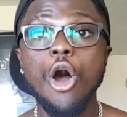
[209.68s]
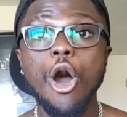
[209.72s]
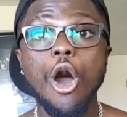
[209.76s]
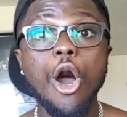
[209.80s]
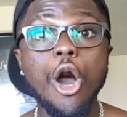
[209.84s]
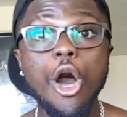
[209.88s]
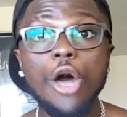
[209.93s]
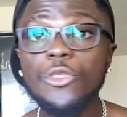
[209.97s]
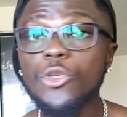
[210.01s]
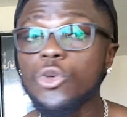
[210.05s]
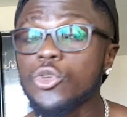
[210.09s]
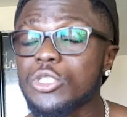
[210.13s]

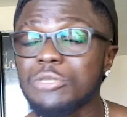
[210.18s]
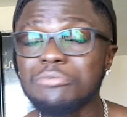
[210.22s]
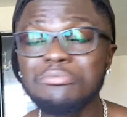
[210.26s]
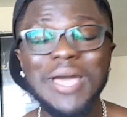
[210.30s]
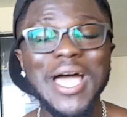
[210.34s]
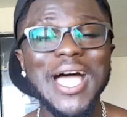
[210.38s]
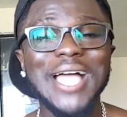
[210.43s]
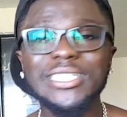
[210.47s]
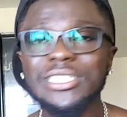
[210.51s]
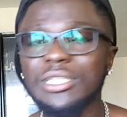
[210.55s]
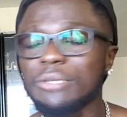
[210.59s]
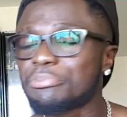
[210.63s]
All those
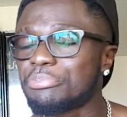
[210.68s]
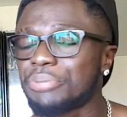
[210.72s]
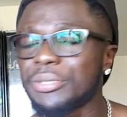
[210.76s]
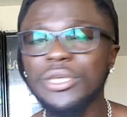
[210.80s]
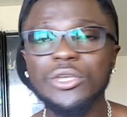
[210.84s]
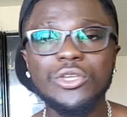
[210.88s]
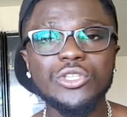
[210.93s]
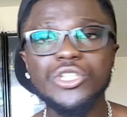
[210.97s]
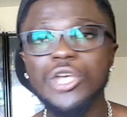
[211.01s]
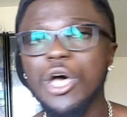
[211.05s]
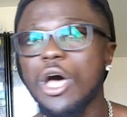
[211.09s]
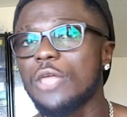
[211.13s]
magic
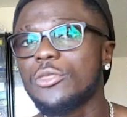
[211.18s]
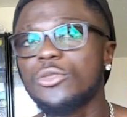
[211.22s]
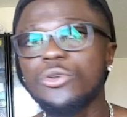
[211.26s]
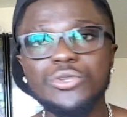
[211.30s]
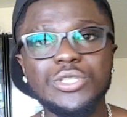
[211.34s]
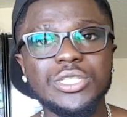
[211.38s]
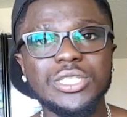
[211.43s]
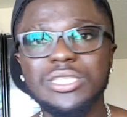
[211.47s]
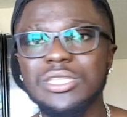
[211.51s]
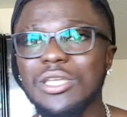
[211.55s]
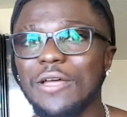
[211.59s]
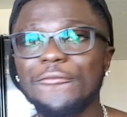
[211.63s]
pills, all
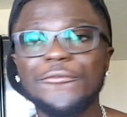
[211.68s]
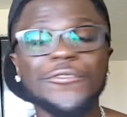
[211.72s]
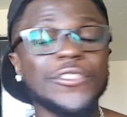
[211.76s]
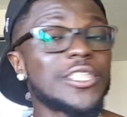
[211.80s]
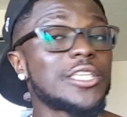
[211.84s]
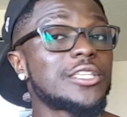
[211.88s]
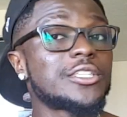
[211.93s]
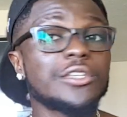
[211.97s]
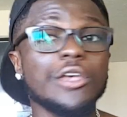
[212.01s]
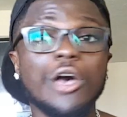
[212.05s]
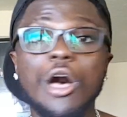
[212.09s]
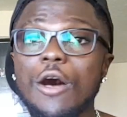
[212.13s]
those stuff,
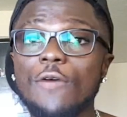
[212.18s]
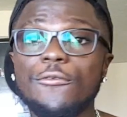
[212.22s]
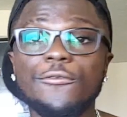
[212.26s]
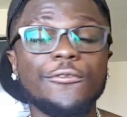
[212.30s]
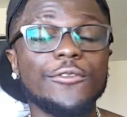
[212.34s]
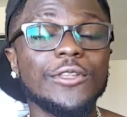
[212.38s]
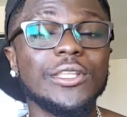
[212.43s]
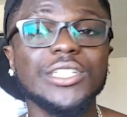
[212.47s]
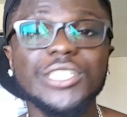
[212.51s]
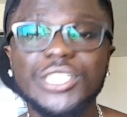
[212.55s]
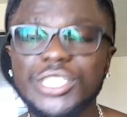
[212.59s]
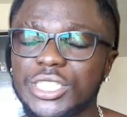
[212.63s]
it's all
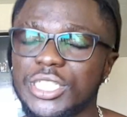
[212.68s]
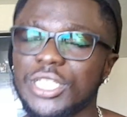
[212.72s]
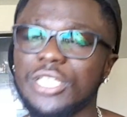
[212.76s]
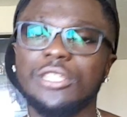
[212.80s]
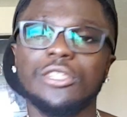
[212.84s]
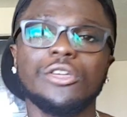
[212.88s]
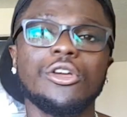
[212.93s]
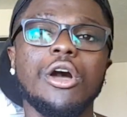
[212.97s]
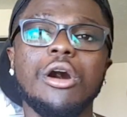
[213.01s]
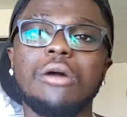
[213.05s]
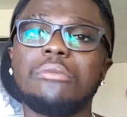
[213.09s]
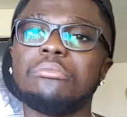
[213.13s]
full of shit.
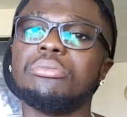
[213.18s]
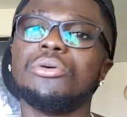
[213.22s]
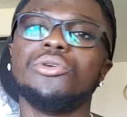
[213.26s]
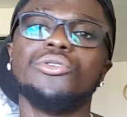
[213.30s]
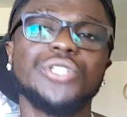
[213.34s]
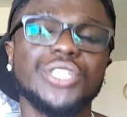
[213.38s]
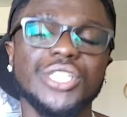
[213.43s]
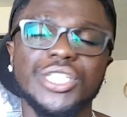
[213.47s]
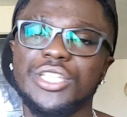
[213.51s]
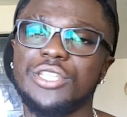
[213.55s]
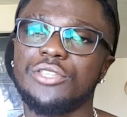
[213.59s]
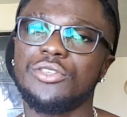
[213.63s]
They're all
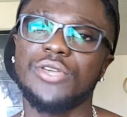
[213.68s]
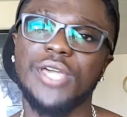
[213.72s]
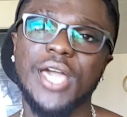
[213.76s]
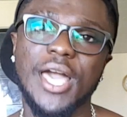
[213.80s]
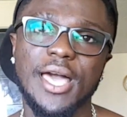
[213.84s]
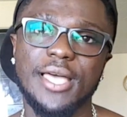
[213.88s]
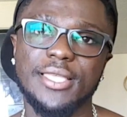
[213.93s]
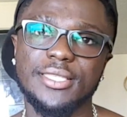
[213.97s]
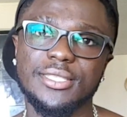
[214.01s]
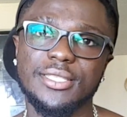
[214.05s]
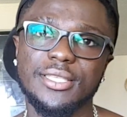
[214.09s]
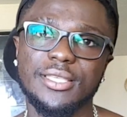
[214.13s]
bullshitting,
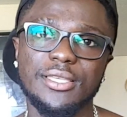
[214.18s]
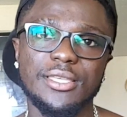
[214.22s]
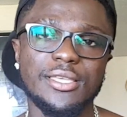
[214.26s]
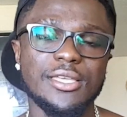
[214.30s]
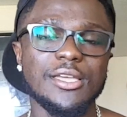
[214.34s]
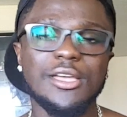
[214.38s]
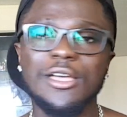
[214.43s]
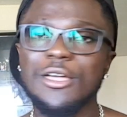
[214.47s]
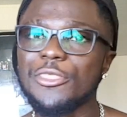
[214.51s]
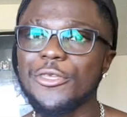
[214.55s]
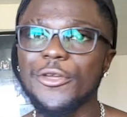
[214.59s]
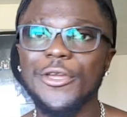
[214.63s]
guys.
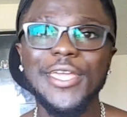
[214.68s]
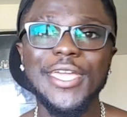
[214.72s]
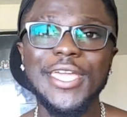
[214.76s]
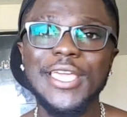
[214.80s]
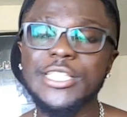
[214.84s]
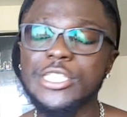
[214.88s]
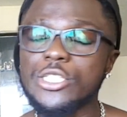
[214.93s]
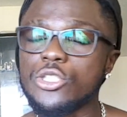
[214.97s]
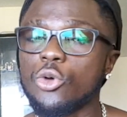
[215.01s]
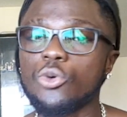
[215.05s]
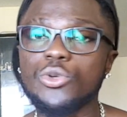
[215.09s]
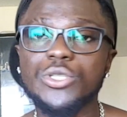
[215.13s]
There
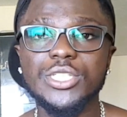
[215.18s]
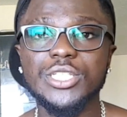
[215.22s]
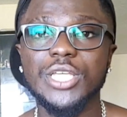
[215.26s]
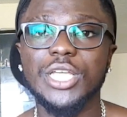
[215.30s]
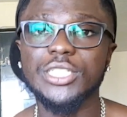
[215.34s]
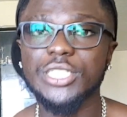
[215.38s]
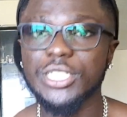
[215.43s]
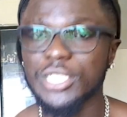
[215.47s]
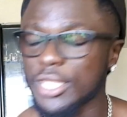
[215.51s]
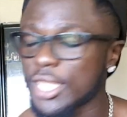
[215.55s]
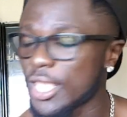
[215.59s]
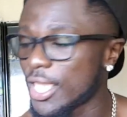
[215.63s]
is no
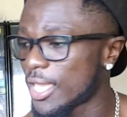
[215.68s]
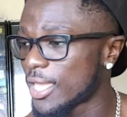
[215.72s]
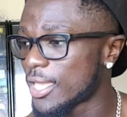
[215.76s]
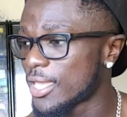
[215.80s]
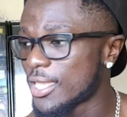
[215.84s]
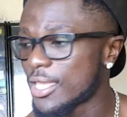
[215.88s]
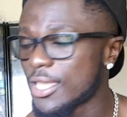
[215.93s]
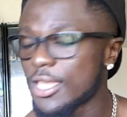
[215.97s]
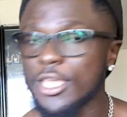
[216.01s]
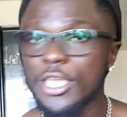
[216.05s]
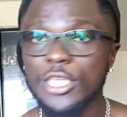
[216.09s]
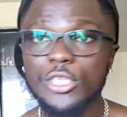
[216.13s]
such thing.
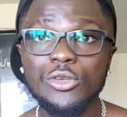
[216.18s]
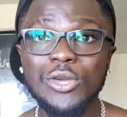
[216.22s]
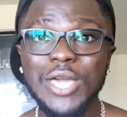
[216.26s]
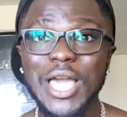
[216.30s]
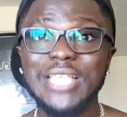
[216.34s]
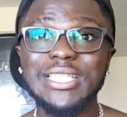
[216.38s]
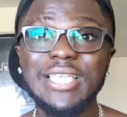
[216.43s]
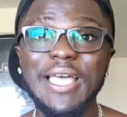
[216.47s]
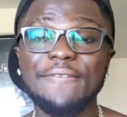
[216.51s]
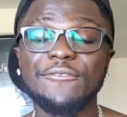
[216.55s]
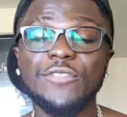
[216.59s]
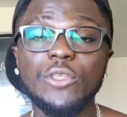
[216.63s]
You
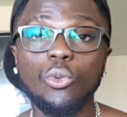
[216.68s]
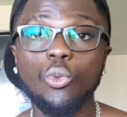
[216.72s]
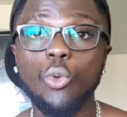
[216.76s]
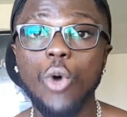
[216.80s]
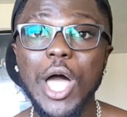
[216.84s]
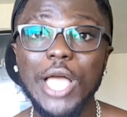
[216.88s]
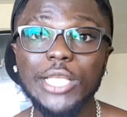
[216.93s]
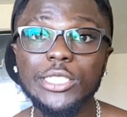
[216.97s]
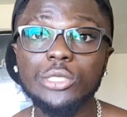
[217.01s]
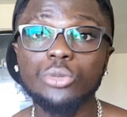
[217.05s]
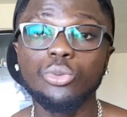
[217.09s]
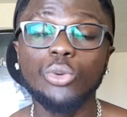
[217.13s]
guys have to
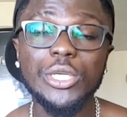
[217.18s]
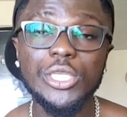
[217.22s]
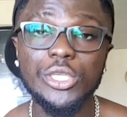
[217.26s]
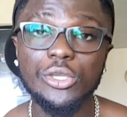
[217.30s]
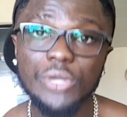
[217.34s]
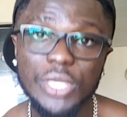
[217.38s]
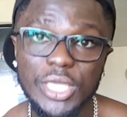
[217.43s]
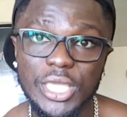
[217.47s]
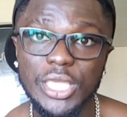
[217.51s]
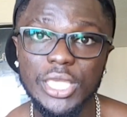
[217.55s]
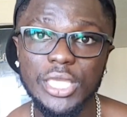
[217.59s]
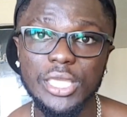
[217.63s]
watch what
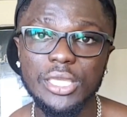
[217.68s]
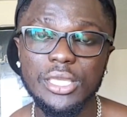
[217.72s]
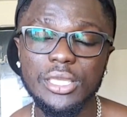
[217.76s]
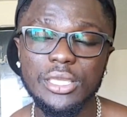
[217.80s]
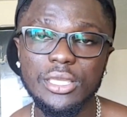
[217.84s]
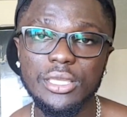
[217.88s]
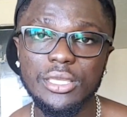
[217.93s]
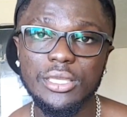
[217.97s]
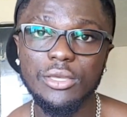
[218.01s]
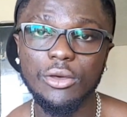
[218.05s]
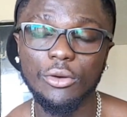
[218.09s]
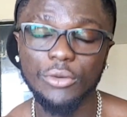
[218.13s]
you eat,
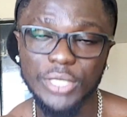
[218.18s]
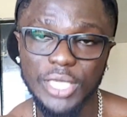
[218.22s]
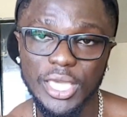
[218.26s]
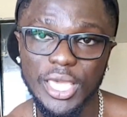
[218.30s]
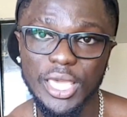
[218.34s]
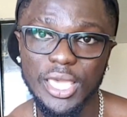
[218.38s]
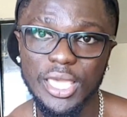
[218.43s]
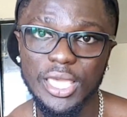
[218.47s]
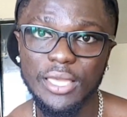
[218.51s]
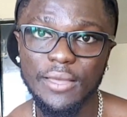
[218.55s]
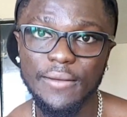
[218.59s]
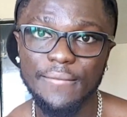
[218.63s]

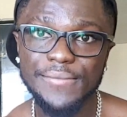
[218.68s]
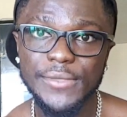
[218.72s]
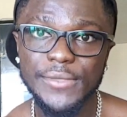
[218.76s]
okay?